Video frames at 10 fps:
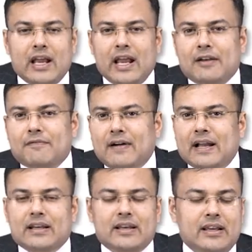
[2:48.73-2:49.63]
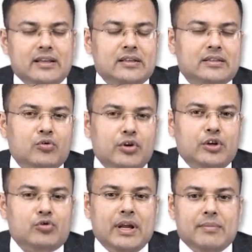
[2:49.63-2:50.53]
and finally it is
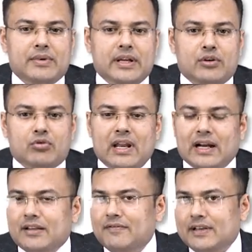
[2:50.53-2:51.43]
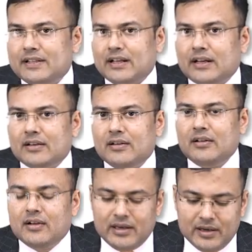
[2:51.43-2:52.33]
going to empty into lactiferous duct.
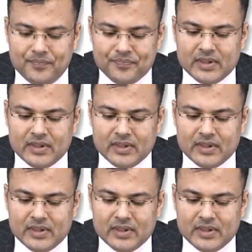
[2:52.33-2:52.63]
Clear?